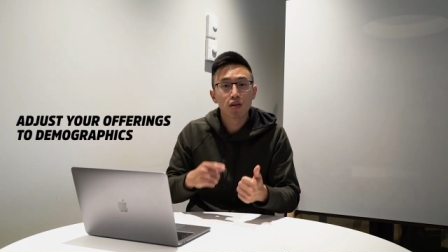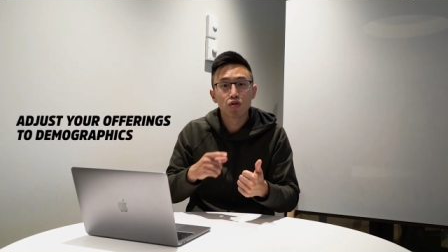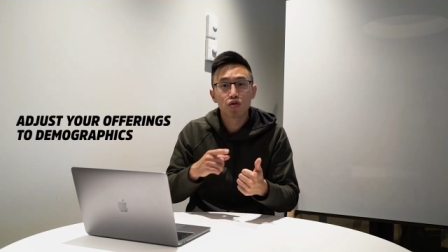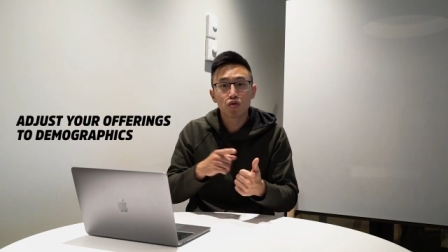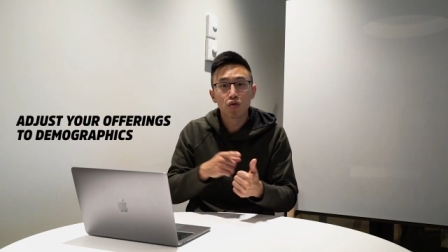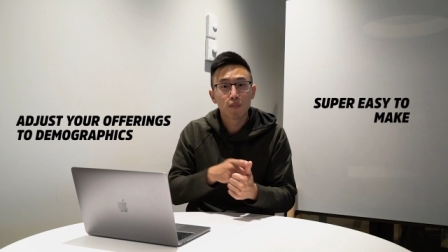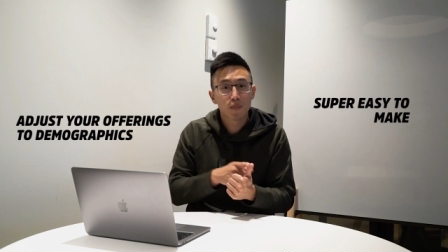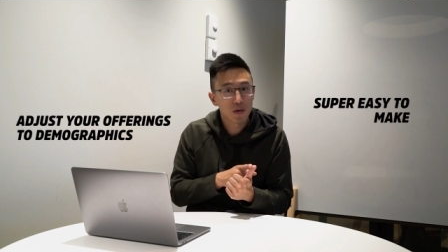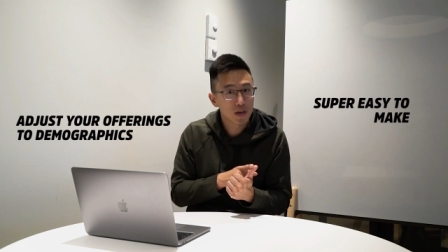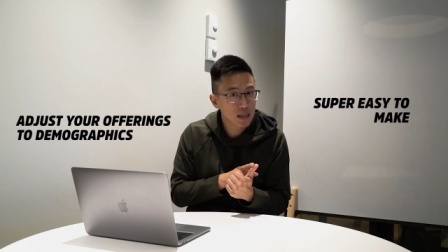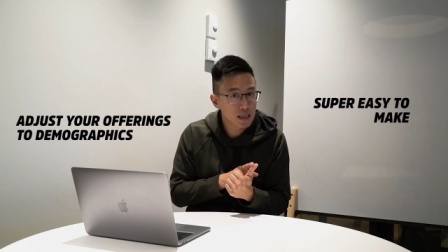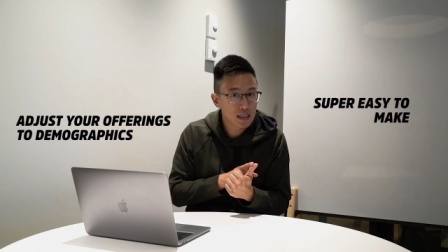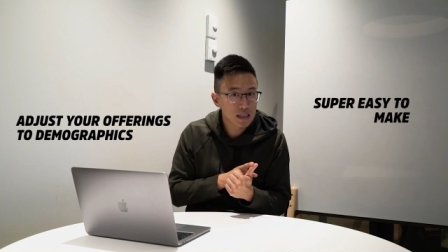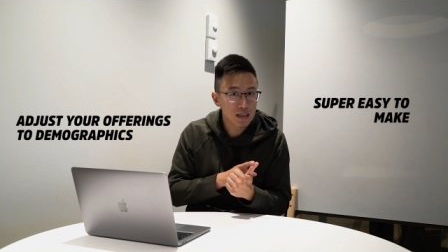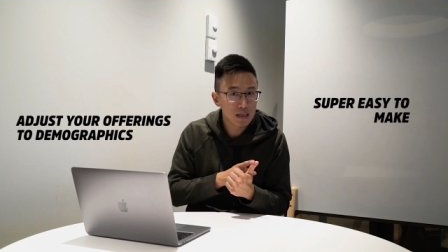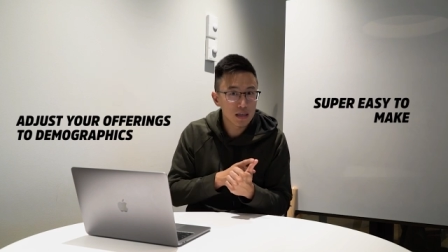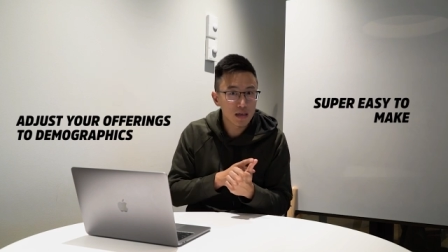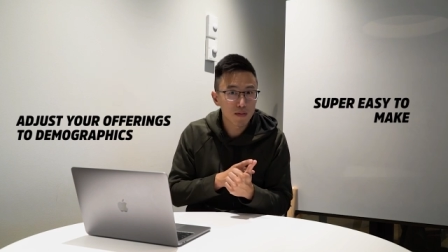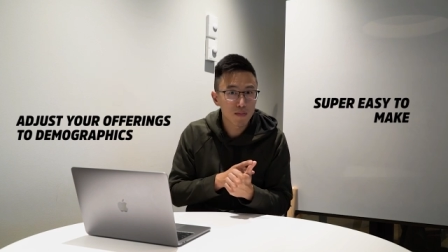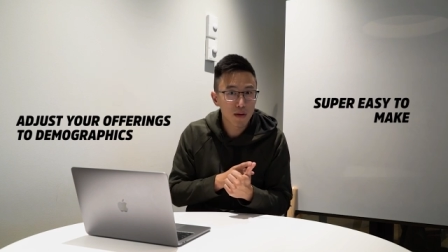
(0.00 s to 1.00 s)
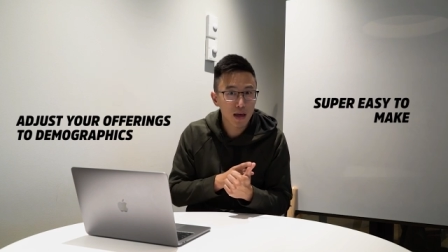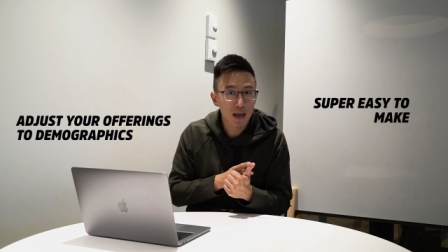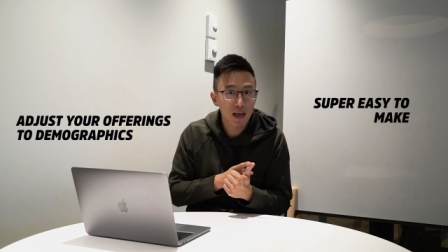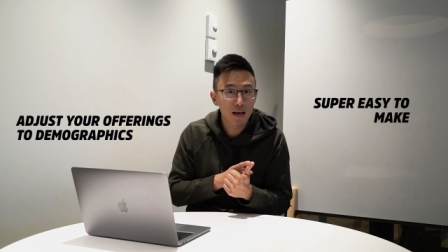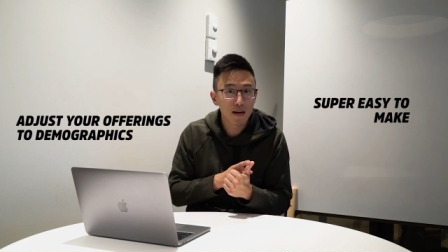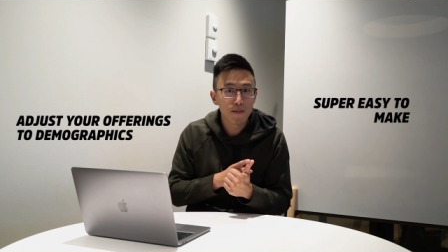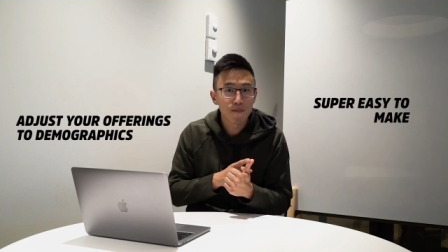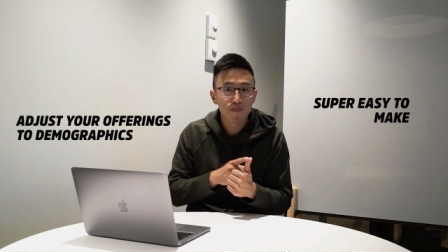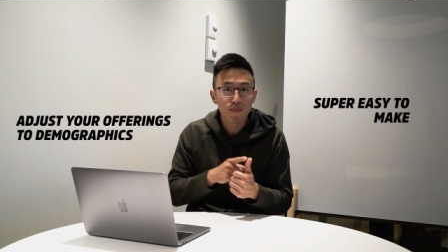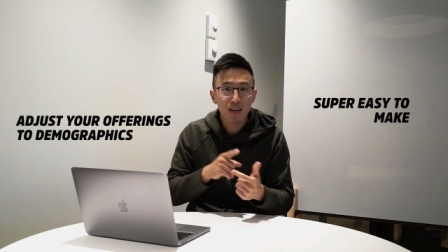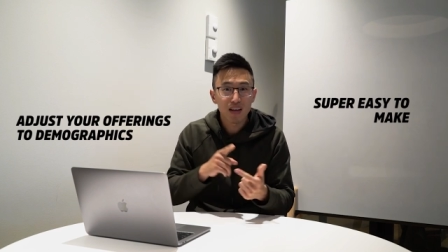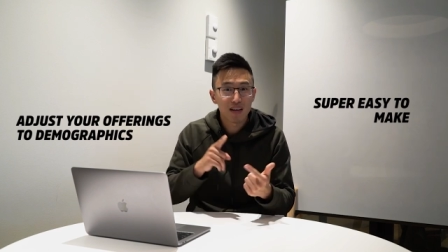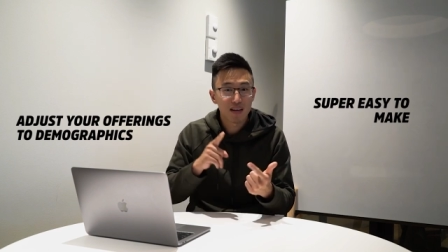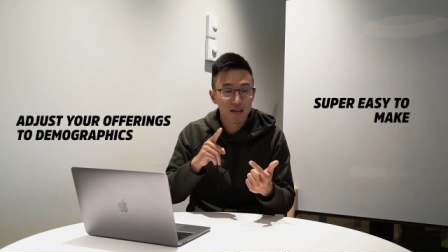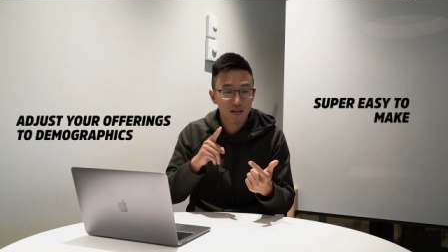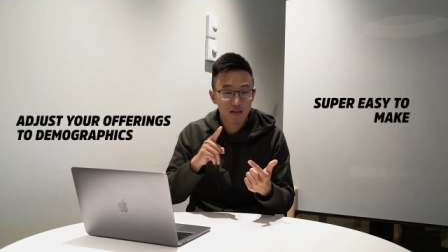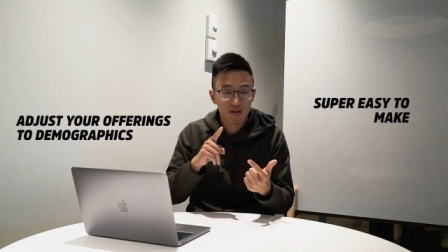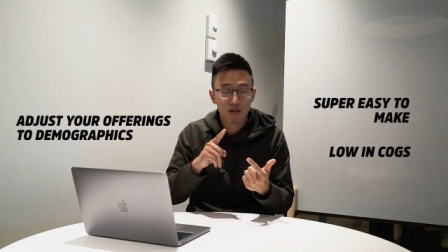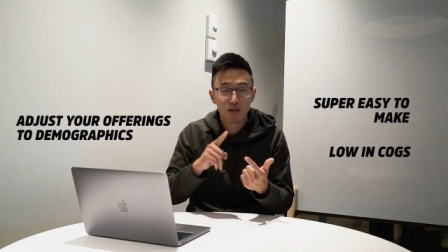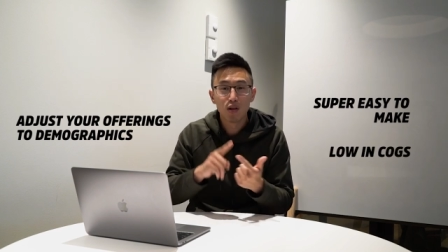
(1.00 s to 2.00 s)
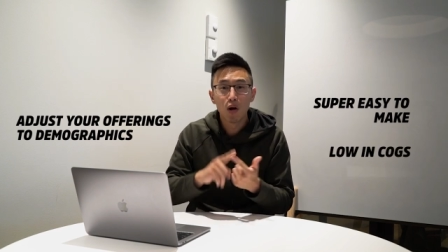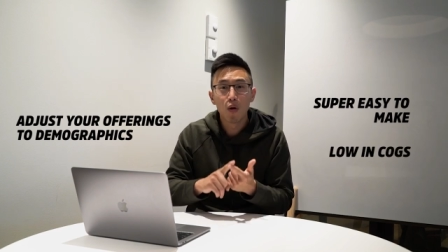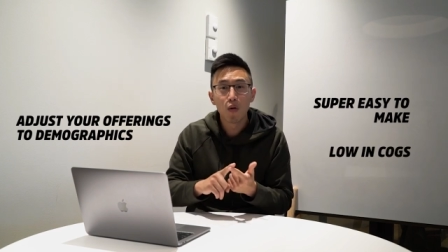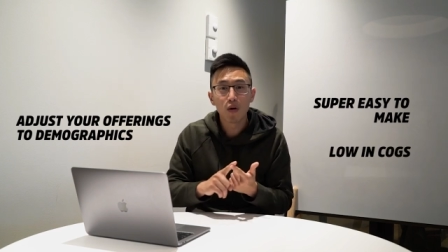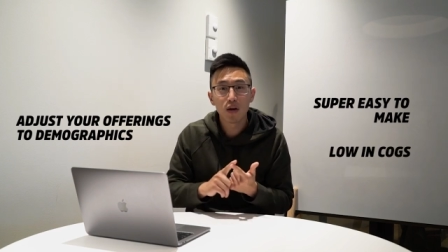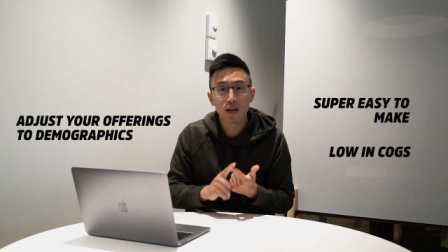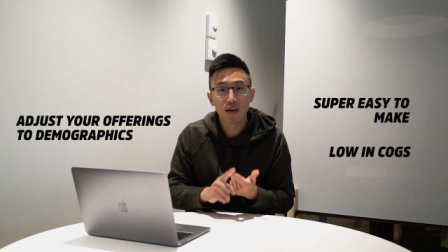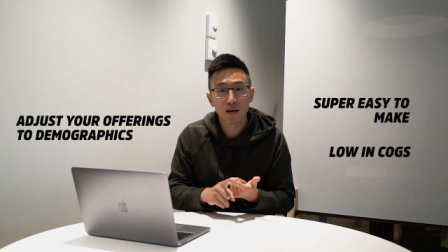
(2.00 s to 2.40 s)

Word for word: Super easy to make lower